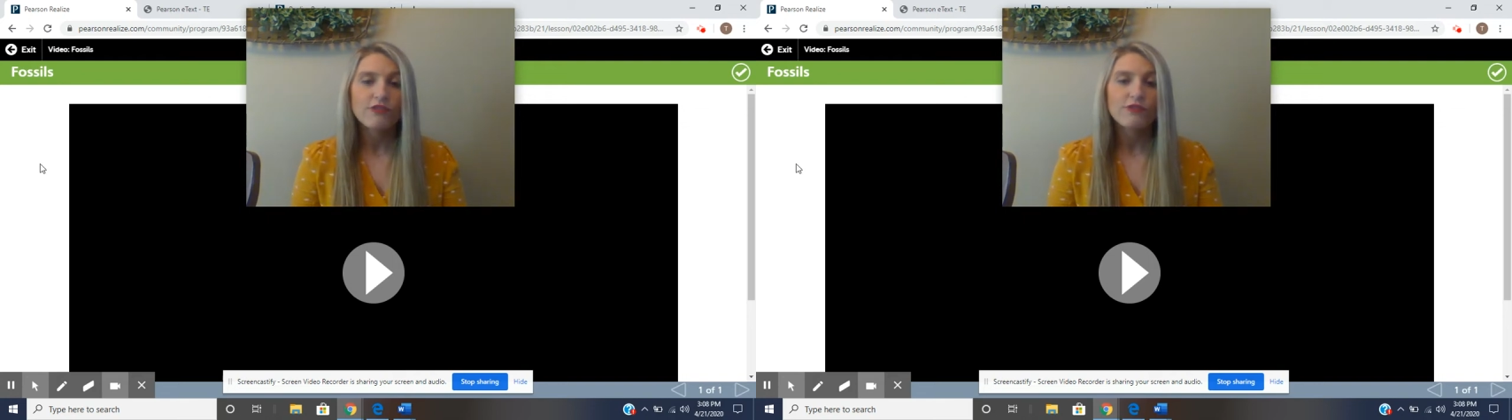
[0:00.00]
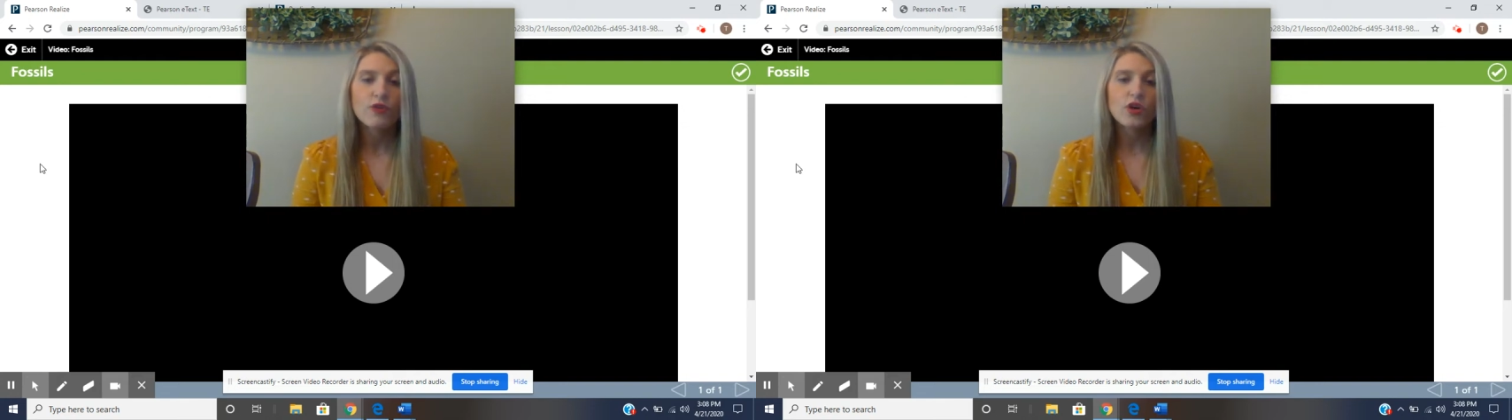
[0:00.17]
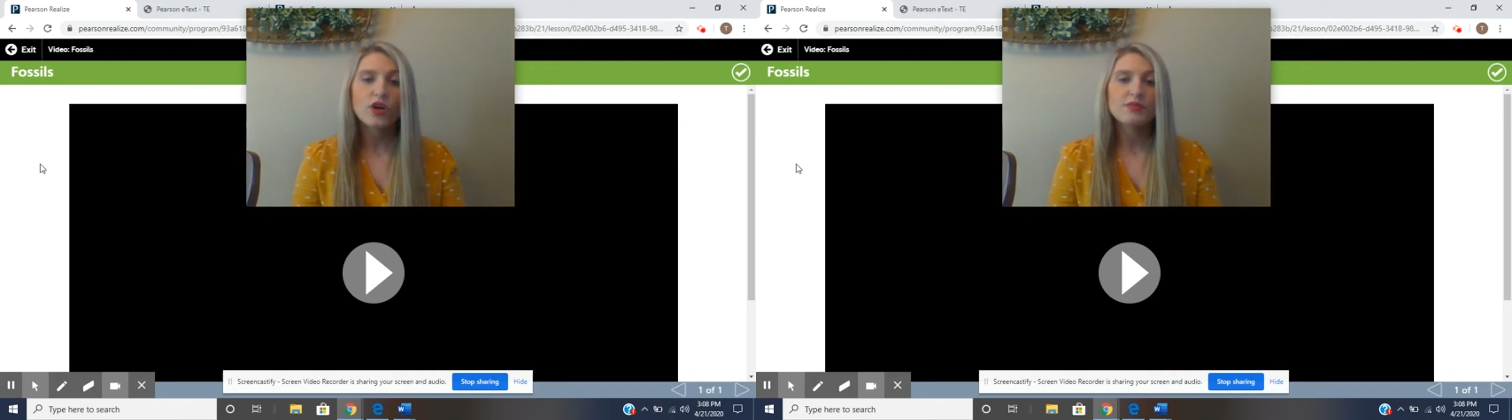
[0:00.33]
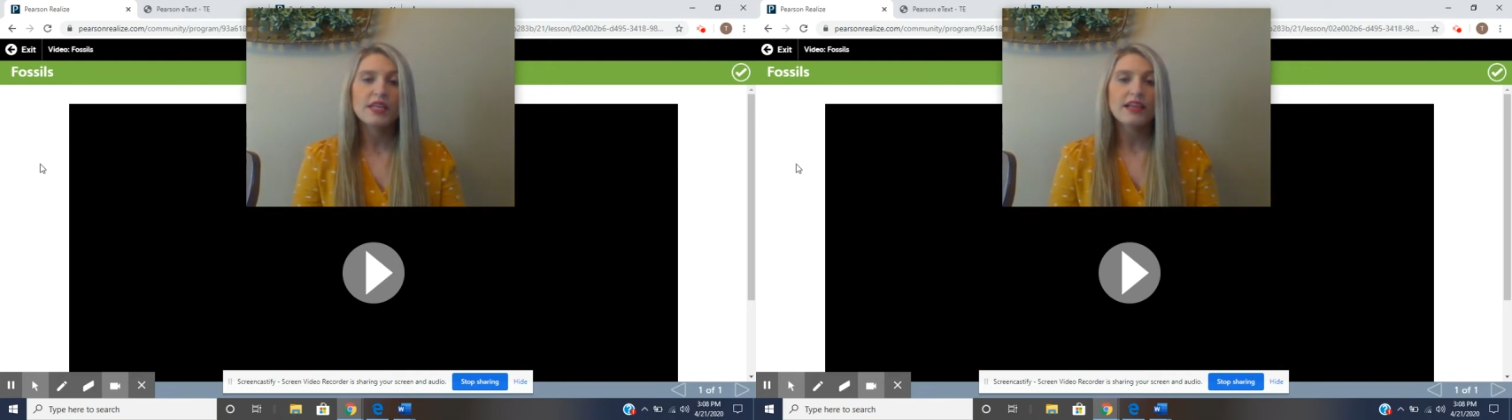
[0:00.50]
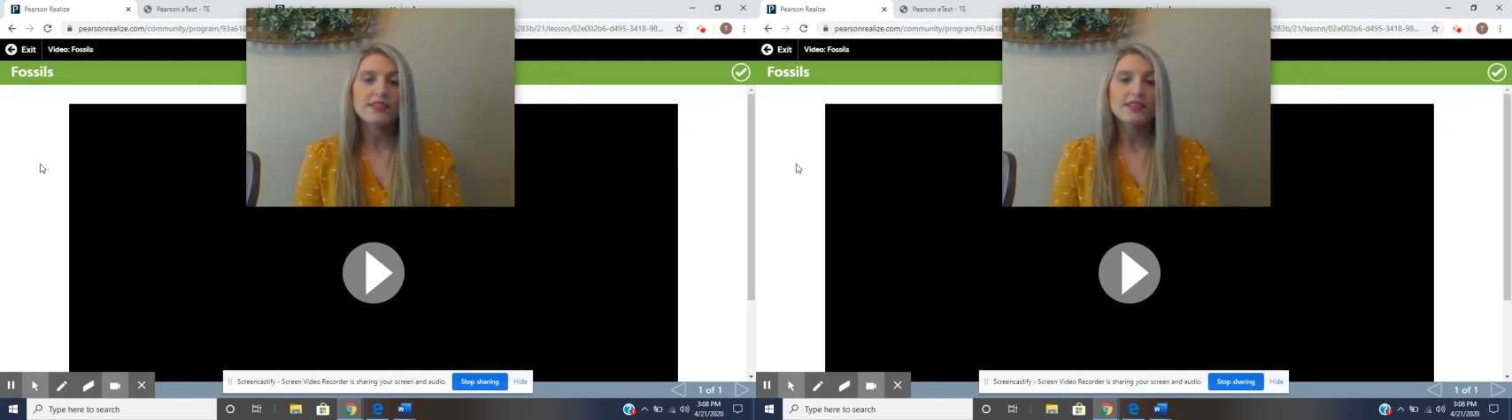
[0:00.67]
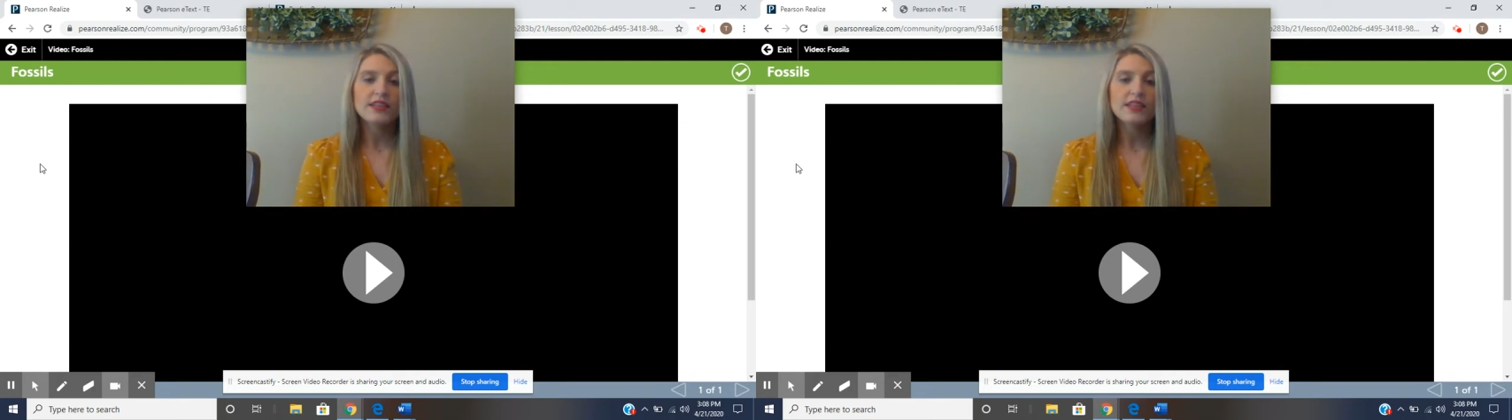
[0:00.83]
formed
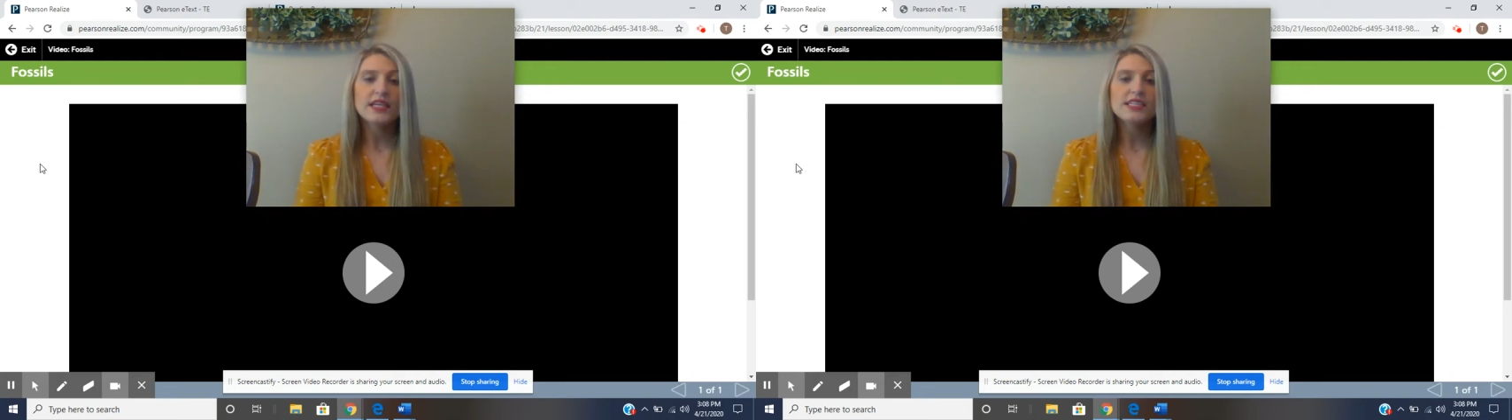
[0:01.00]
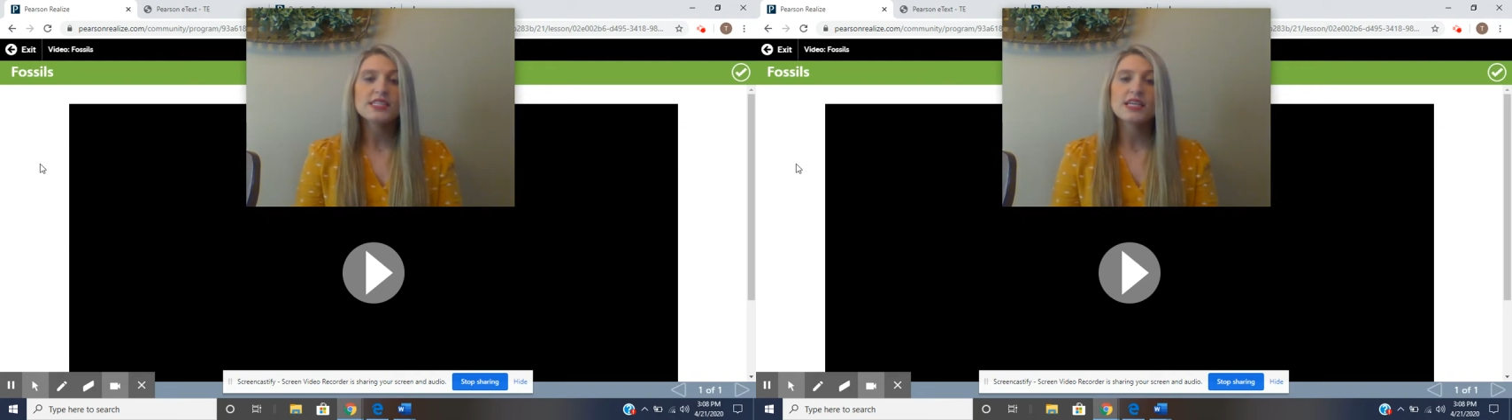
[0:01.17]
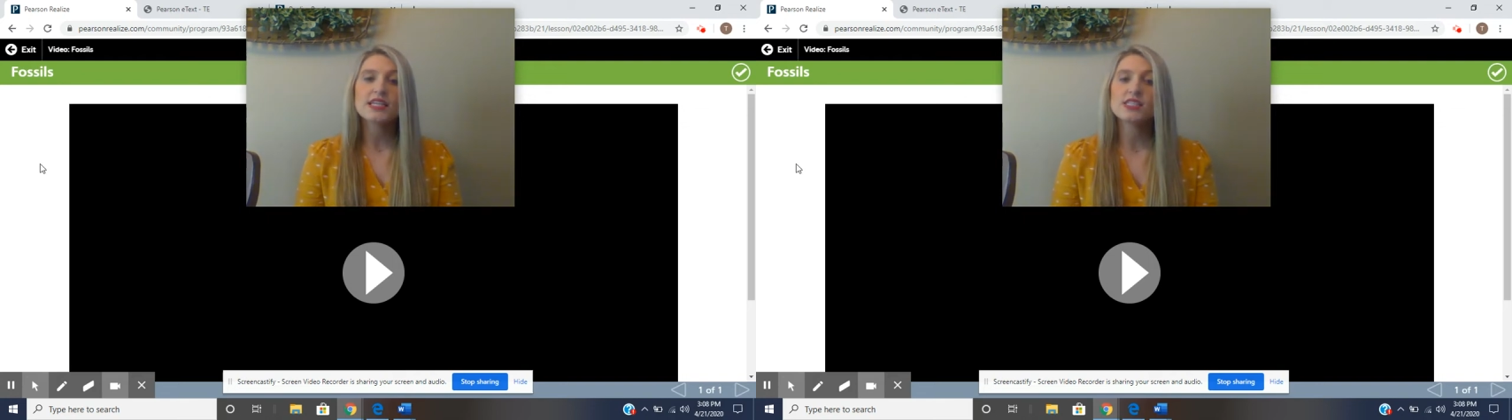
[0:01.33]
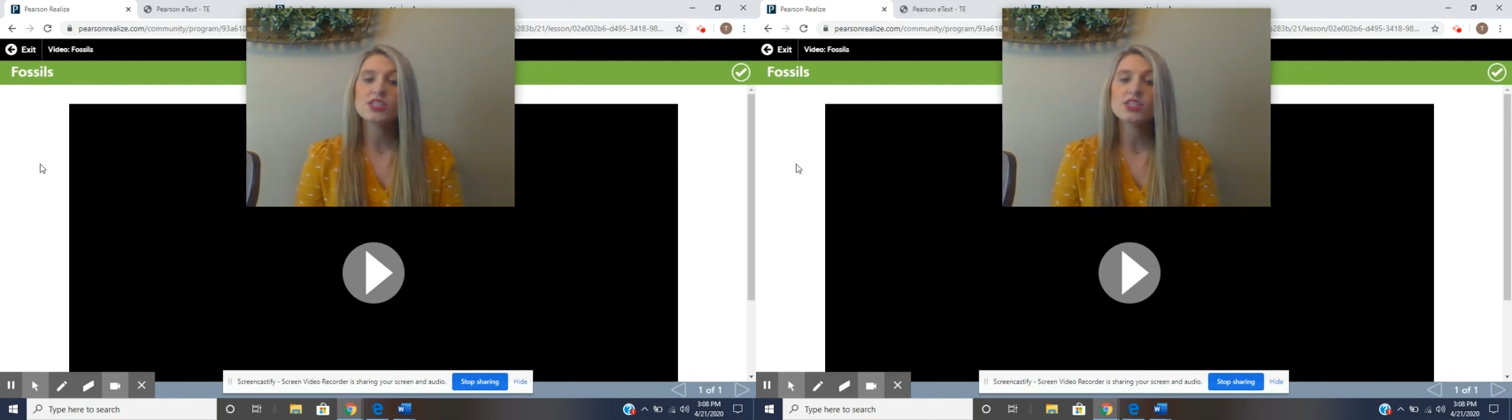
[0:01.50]
that leads us